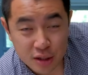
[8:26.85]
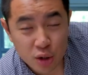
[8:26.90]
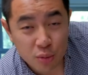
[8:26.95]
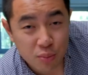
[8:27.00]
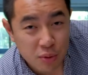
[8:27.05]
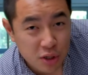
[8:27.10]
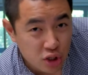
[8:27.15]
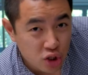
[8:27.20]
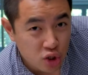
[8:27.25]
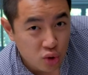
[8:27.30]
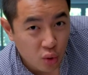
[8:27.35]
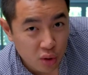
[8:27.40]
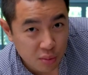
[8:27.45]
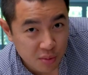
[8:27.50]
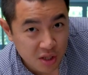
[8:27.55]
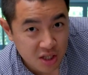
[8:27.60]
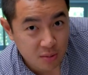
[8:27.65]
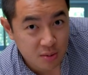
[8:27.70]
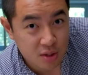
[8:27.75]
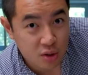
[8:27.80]
So be sure to
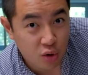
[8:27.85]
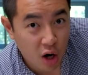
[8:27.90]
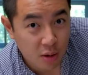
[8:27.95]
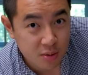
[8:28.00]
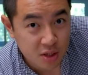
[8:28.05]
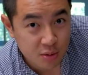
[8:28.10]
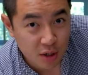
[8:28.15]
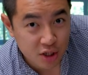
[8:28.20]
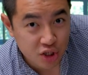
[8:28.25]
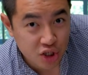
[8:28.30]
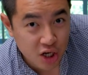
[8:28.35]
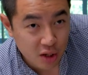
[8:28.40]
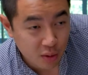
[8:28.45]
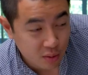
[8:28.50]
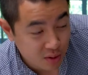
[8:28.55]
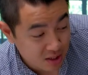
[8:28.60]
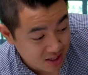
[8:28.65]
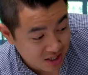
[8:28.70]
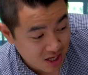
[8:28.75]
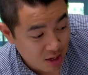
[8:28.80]
be subscribed to my channel
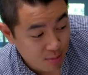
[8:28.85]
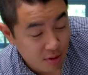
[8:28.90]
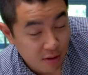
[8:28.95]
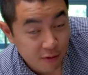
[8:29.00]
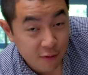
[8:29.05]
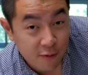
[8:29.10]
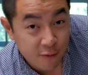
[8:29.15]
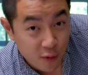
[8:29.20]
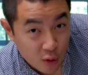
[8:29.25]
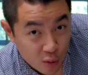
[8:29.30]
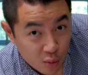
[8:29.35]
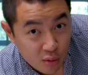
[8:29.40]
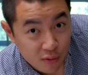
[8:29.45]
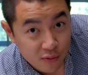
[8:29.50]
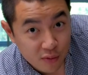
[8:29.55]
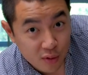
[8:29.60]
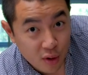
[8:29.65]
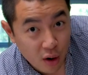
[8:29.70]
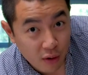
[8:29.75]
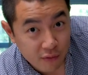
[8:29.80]
to see the full
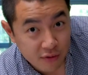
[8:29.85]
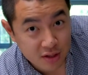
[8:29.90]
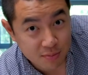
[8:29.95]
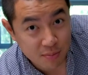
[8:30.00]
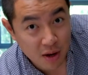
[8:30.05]
review of this